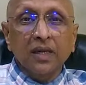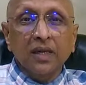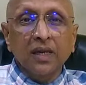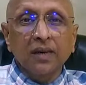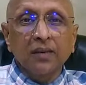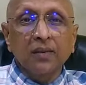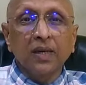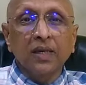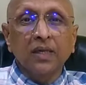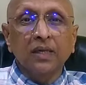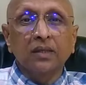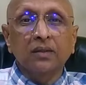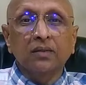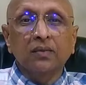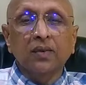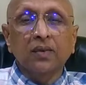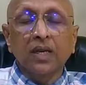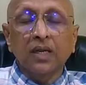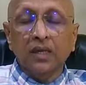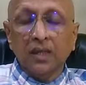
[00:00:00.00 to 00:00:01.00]
11,
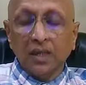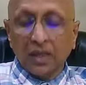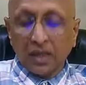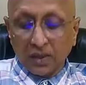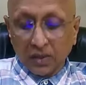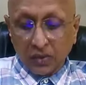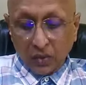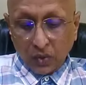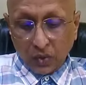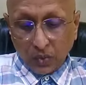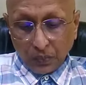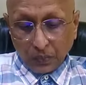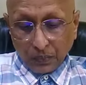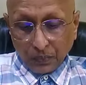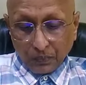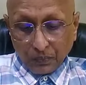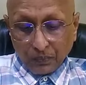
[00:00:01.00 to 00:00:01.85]
12 also.